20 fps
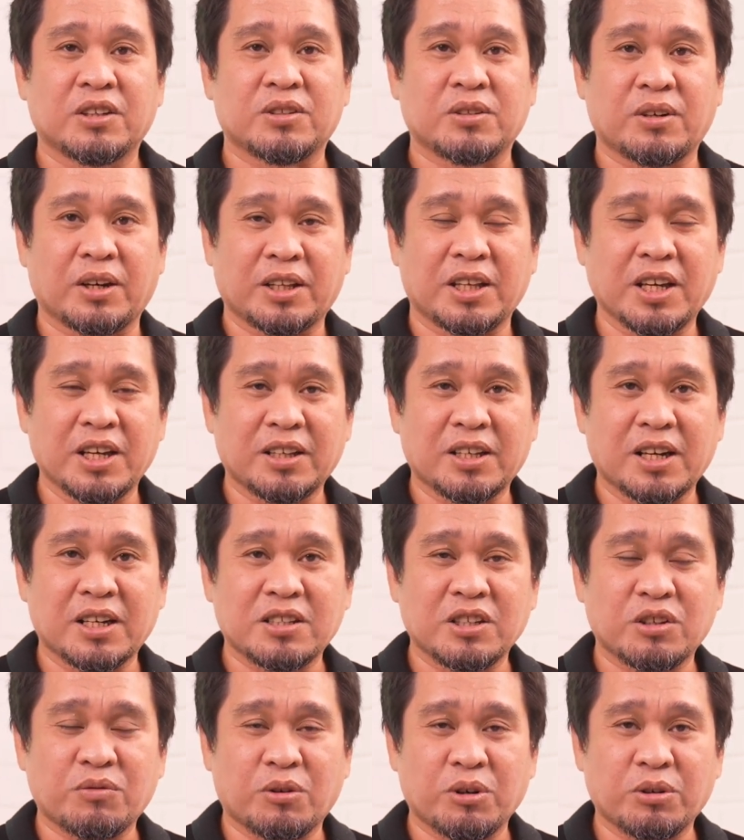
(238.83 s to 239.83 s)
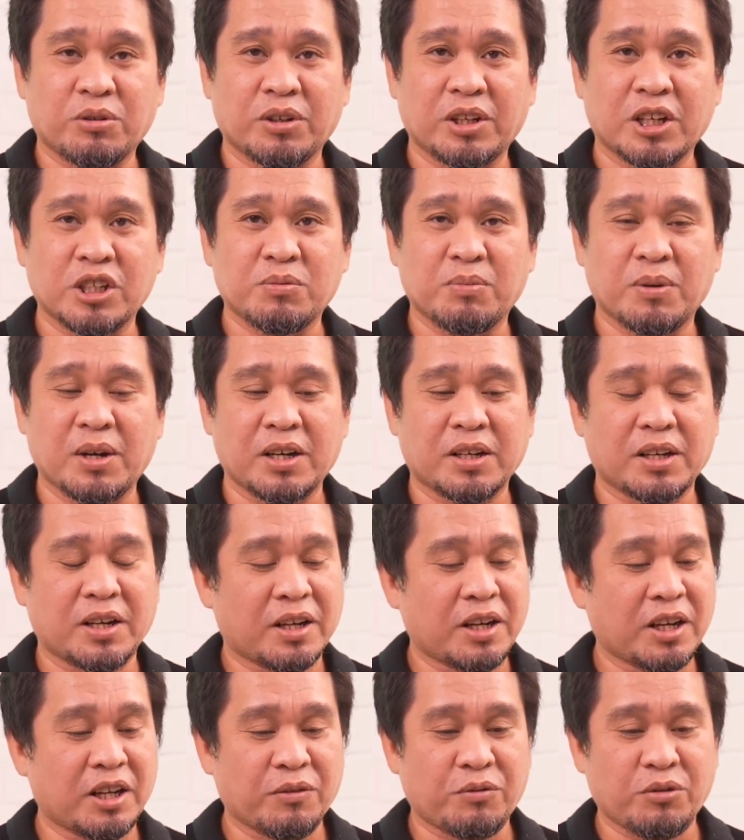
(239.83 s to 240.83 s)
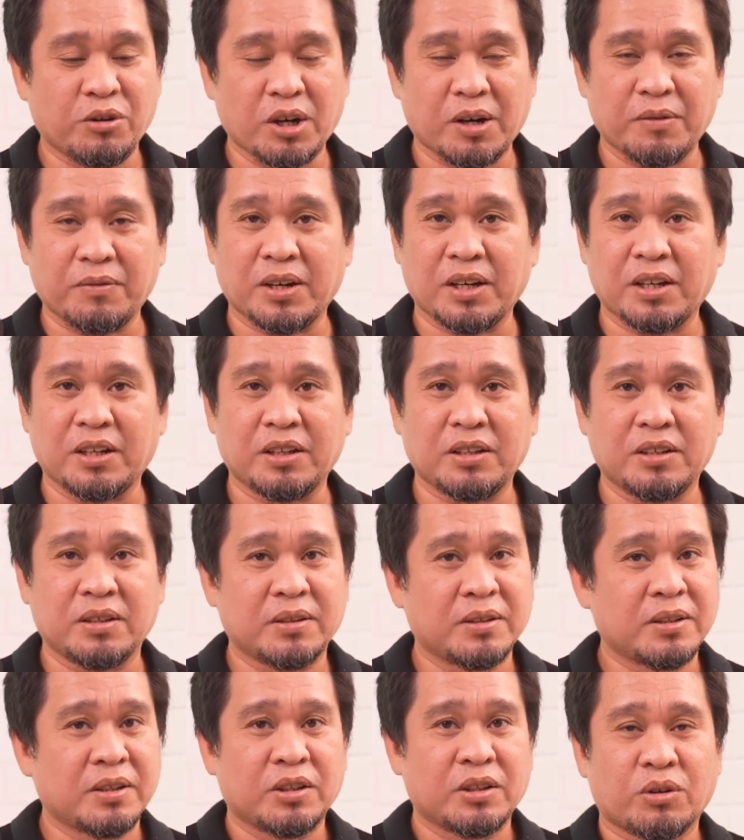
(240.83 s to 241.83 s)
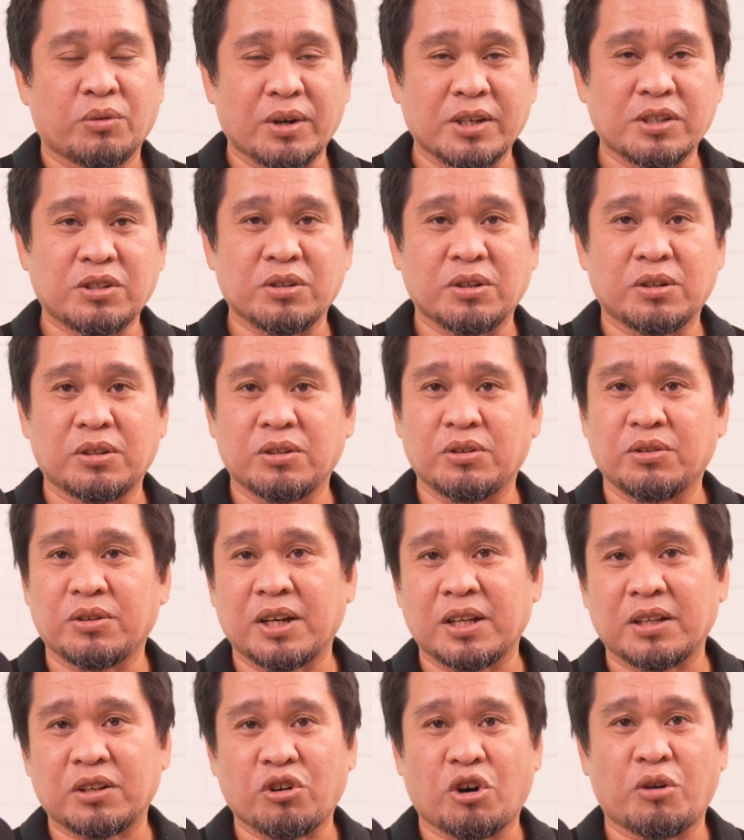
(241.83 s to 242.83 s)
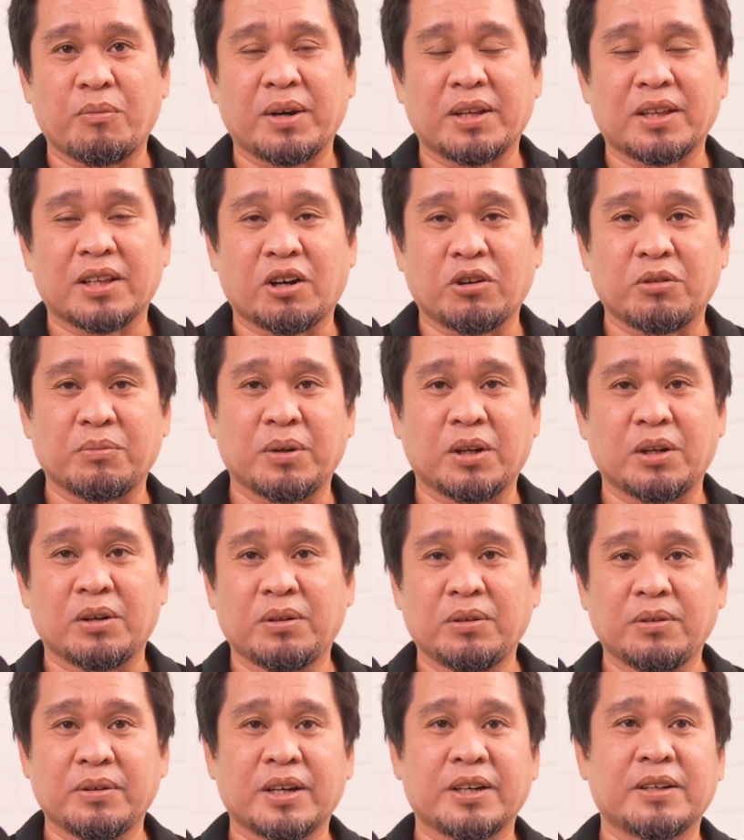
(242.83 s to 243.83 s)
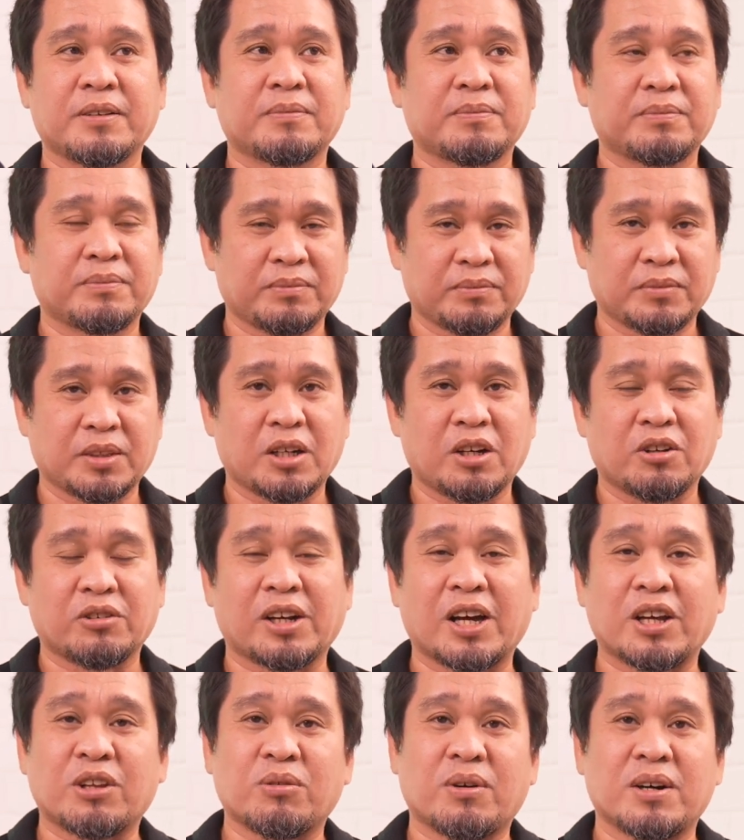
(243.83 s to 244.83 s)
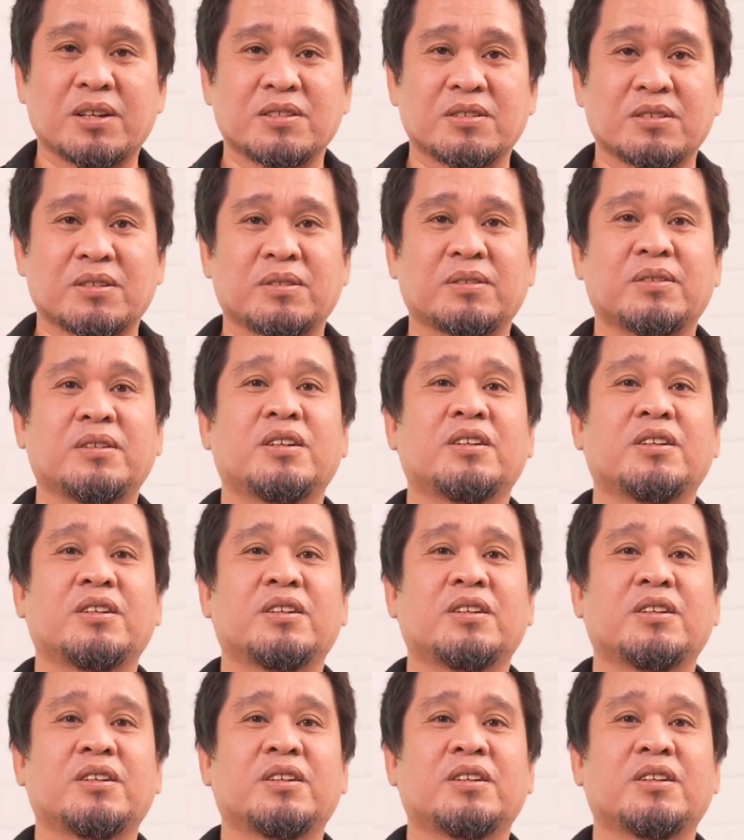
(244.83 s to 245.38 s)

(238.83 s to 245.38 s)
So I think that's it for today's vlog. Again, if you have any question, you can comment down below and I'll try to answer.